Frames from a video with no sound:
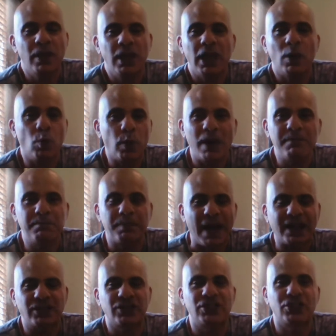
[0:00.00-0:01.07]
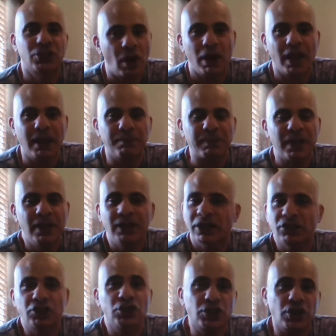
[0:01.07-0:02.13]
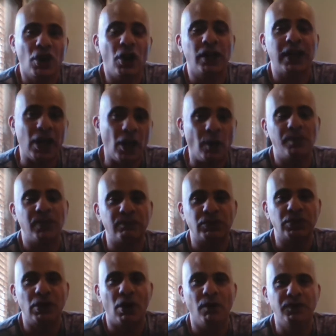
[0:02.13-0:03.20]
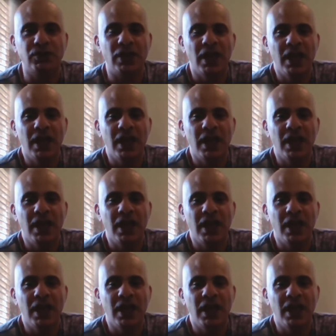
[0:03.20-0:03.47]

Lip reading: it went back to type. They just can't help themselves.